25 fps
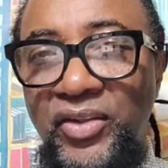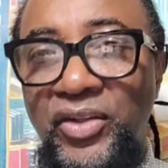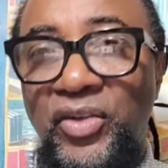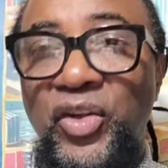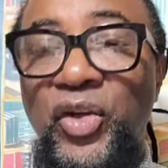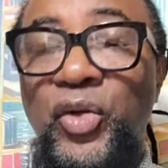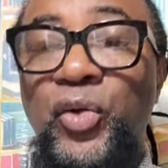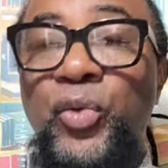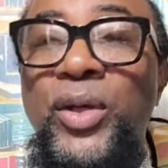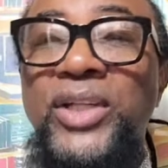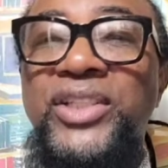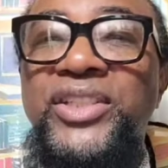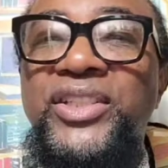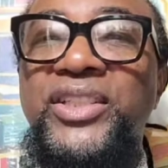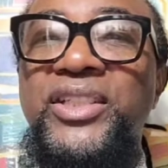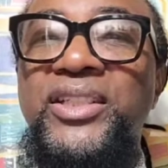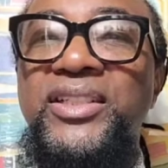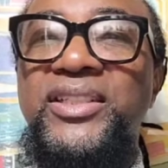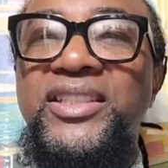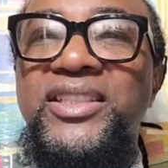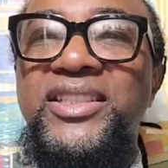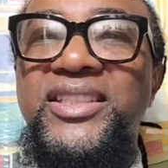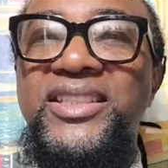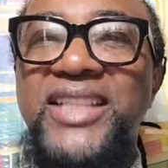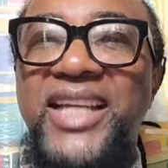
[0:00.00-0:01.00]
Now, the
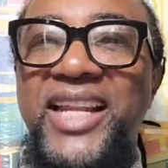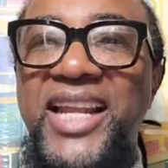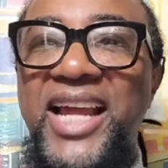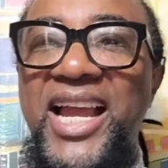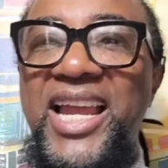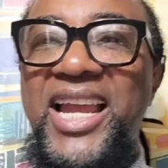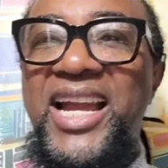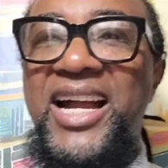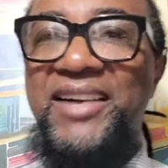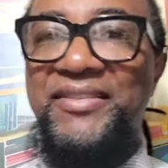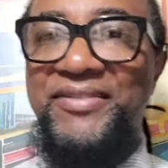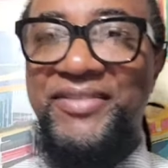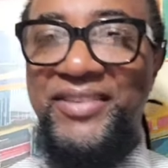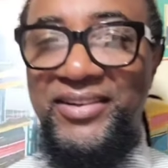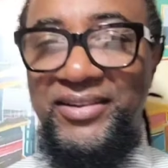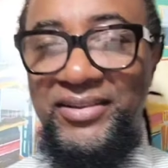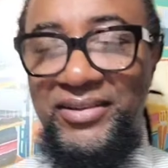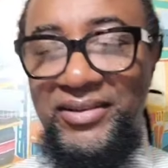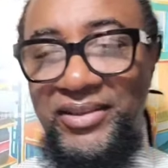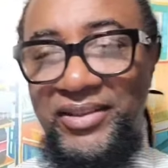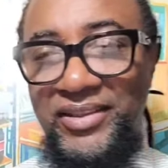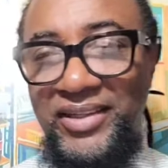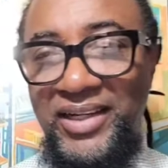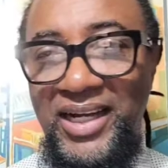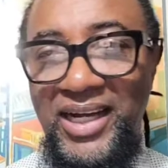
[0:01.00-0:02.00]
questions that I have
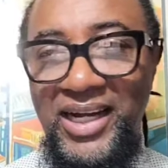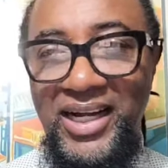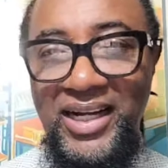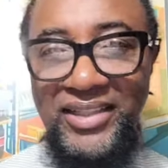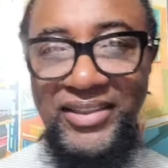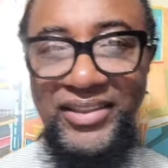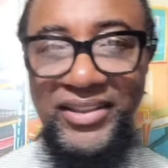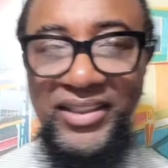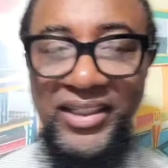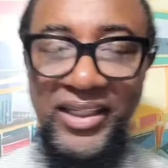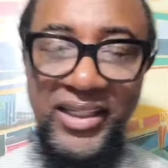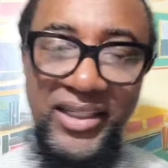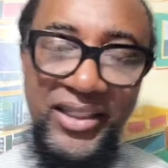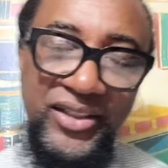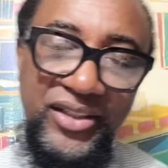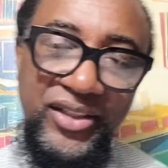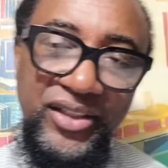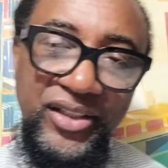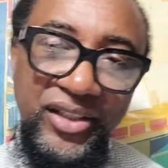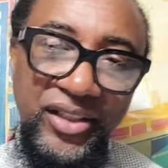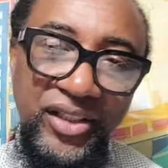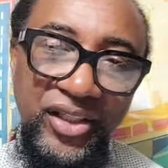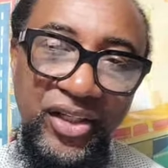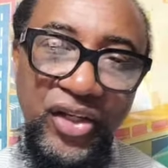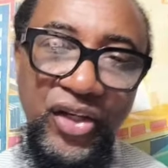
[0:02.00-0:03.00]
to ask
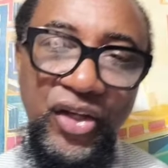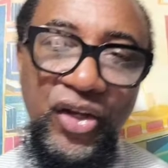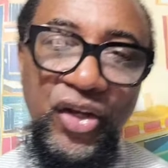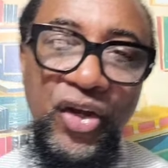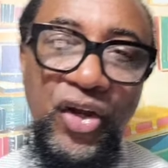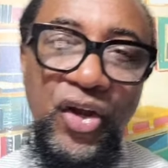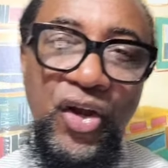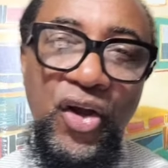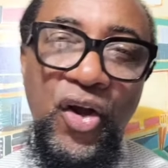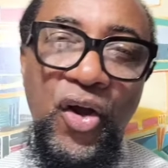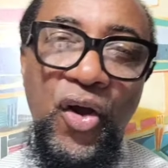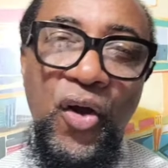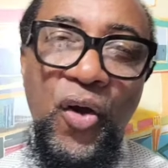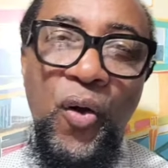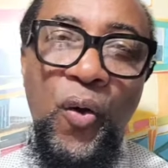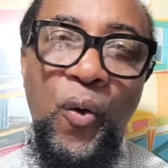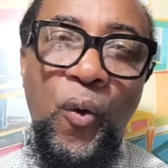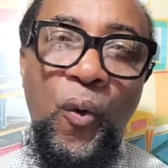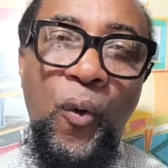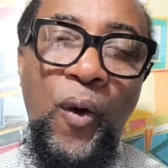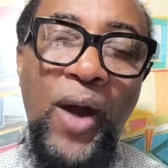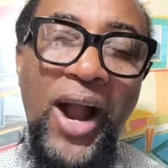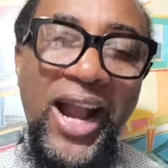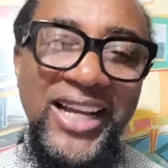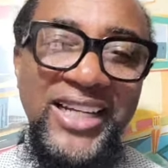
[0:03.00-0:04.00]
is,
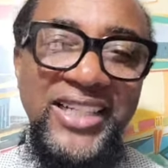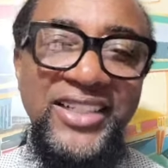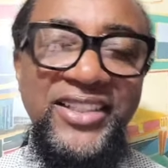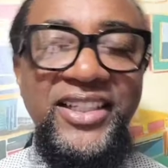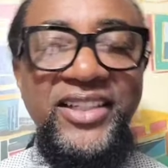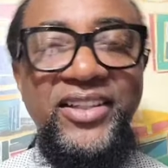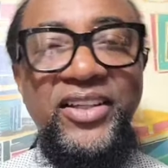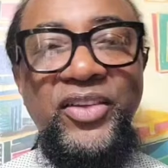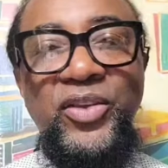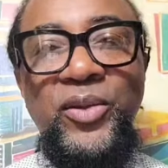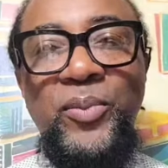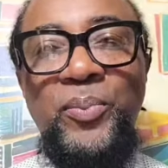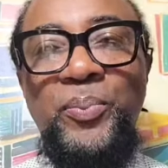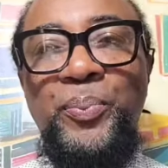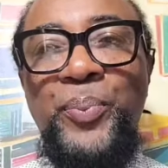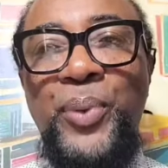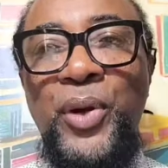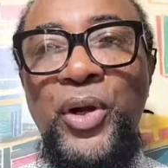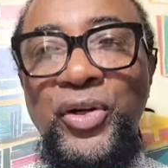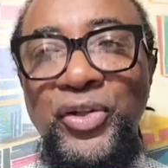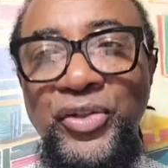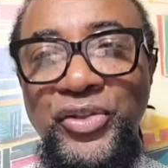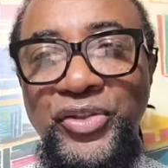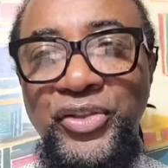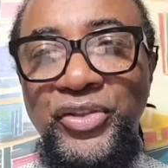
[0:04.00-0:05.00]
why is it that the
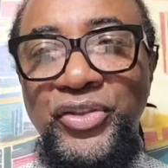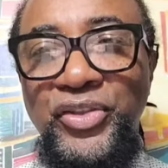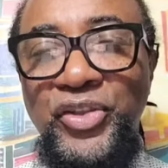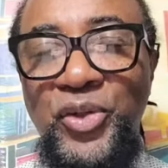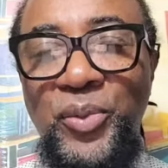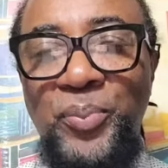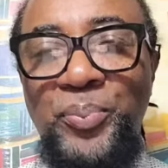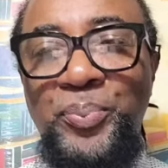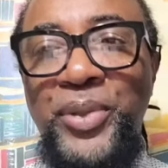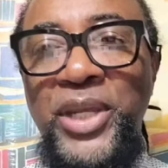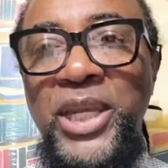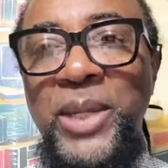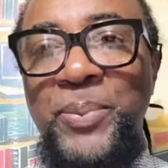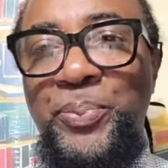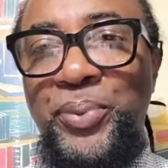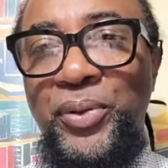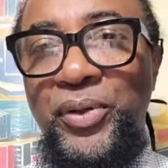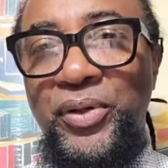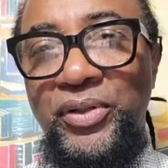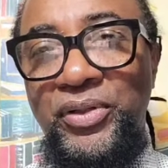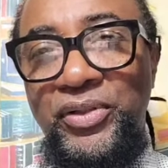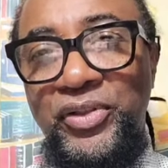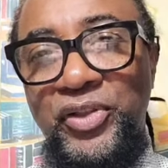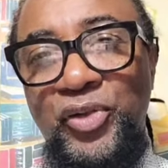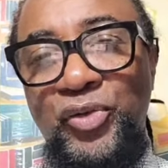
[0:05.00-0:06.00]
persons or the
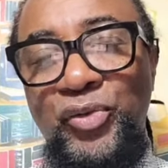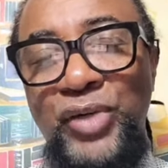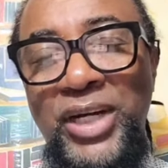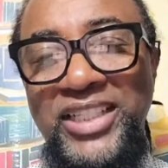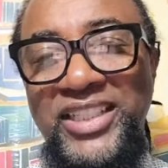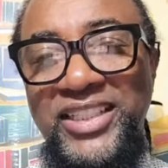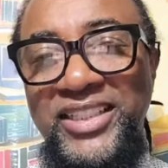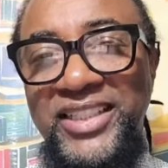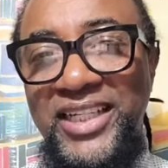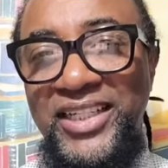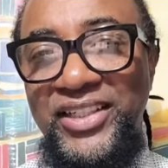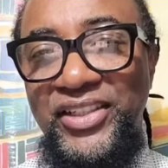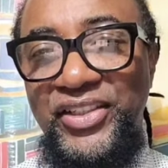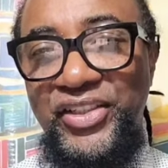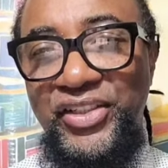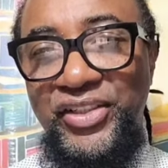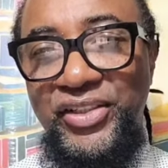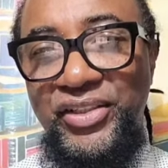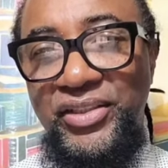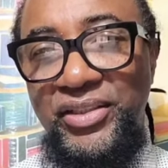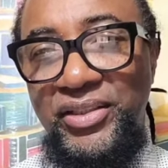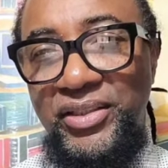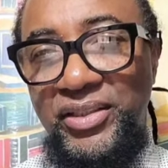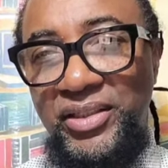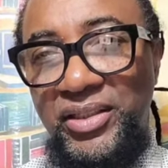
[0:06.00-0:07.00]
people, the
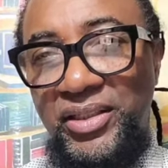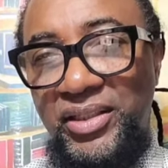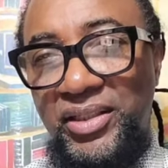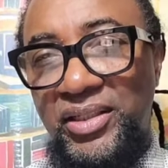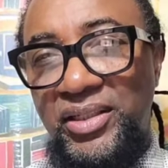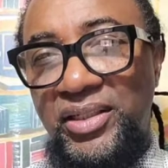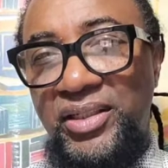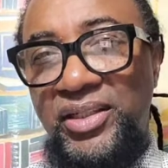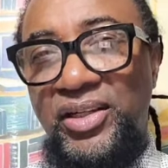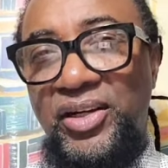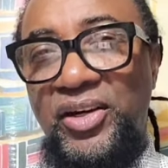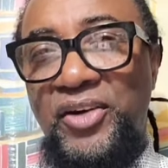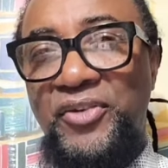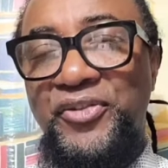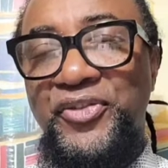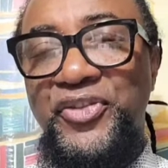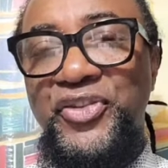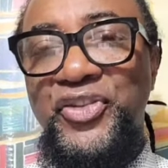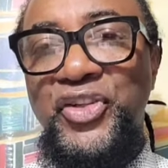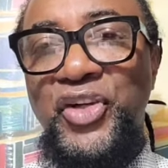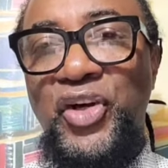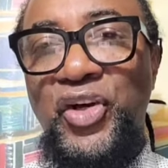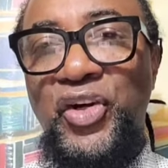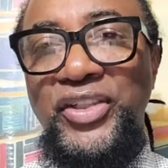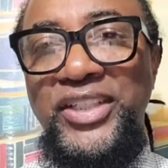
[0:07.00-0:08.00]
residents of
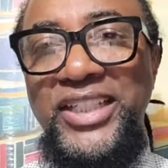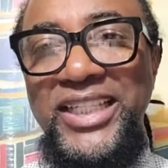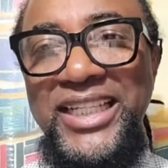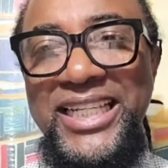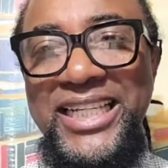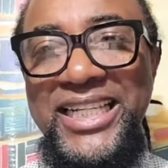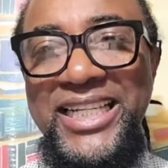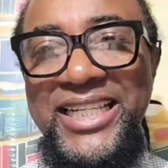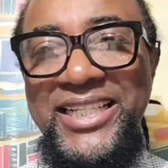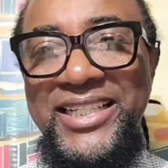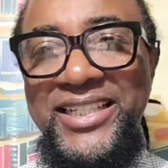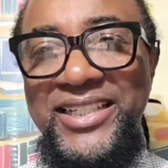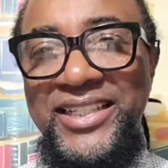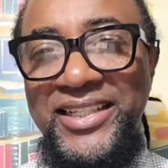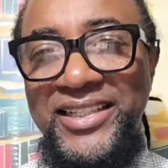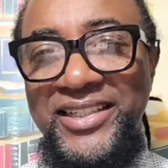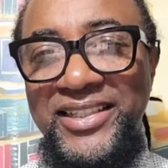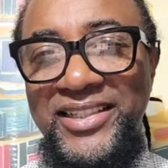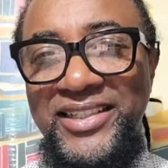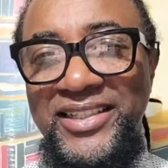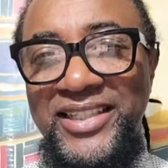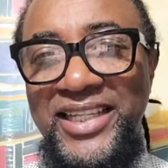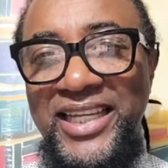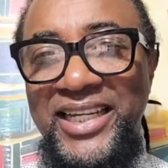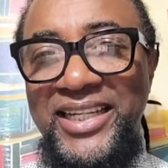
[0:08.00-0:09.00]

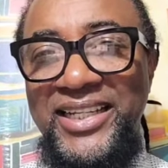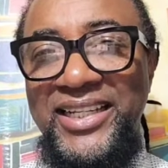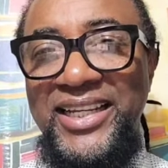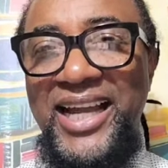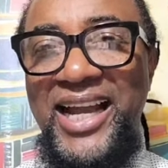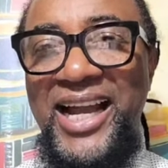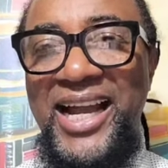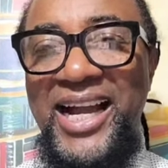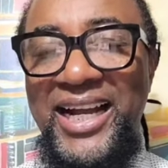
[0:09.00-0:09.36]
Northeast St.